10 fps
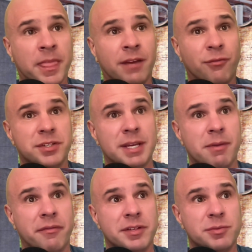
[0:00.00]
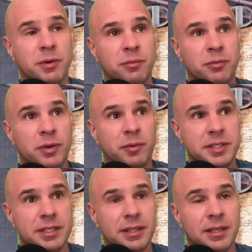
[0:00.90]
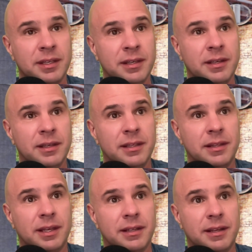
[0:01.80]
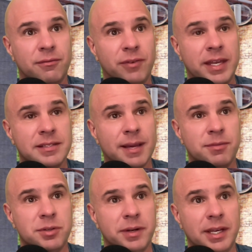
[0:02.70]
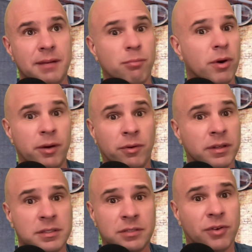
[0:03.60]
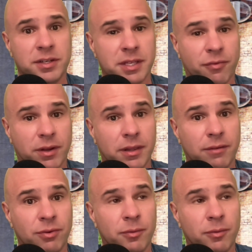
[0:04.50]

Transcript: And for some of us, when we see that phase come to an end, boy, it really just falls off a cliff.